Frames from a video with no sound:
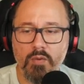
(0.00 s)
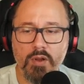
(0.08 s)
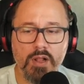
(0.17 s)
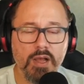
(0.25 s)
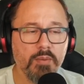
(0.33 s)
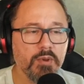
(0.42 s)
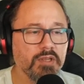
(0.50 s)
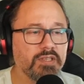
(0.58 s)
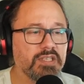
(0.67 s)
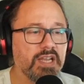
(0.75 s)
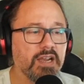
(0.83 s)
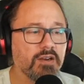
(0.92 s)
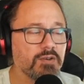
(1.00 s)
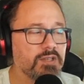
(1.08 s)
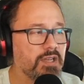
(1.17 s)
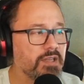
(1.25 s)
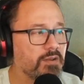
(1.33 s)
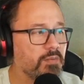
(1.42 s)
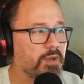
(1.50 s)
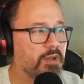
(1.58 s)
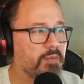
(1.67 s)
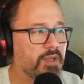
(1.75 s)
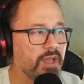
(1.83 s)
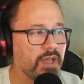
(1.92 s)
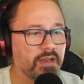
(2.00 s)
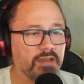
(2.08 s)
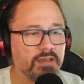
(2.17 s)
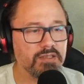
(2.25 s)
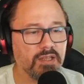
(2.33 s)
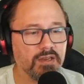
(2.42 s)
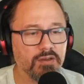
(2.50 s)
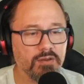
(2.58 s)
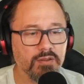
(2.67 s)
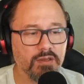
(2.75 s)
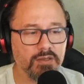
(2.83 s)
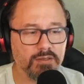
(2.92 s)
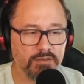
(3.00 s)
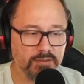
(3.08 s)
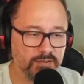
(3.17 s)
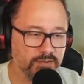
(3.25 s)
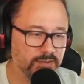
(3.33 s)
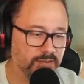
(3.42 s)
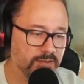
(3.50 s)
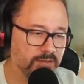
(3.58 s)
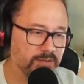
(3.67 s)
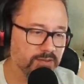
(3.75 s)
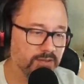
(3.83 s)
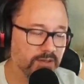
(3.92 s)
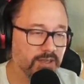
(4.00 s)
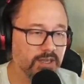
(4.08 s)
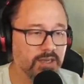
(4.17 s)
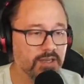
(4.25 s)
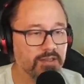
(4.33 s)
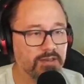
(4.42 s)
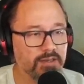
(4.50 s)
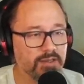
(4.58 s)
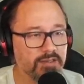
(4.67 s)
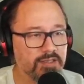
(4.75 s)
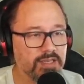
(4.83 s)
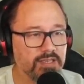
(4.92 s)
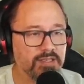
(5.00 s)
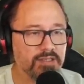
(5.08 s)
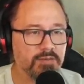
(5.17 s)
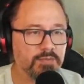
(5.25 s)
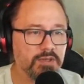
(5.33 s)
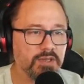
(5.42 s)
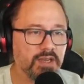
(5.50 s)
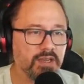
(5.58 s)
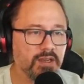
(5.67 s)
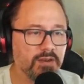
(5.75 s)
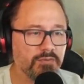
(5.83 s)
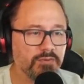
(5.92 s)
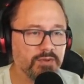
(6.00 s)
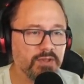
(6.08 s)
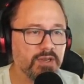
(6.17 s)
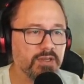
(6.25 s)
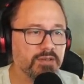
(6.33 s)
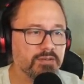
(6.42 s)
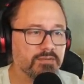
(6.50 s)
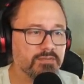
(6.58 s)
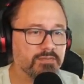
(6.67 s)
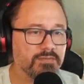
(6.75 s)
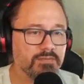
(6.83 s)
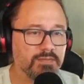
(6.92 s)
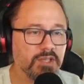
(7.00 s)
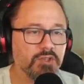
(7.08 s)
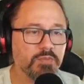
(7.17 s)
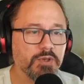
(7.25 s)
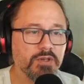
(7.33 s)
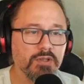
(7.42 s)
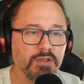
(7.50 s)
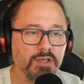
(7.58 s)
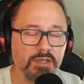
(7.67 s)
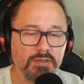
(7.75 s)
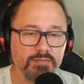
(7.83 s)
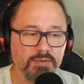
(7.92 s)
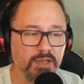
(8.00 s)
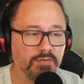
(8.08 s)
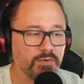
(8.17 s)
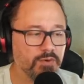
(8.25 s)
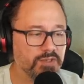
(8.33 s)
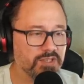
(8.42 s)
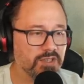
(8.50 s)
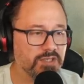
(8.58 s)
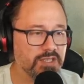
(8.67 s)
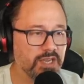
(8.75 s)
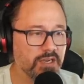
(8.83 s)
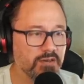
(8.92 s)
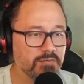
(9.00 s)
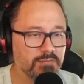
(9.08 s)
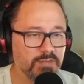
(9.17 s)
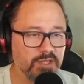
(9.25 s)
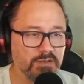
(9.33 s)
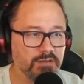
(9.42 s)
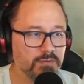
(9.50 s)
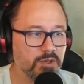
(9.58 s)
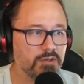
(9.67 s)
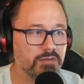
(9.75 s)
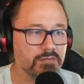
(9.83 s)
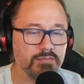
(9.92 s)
Well, I mean, stagger's like their main mechanic. that a good thing? Again, I didn't get to test it, but I kind of feel like that should be a good thing. Yeah, it focuses on stagger. That's good,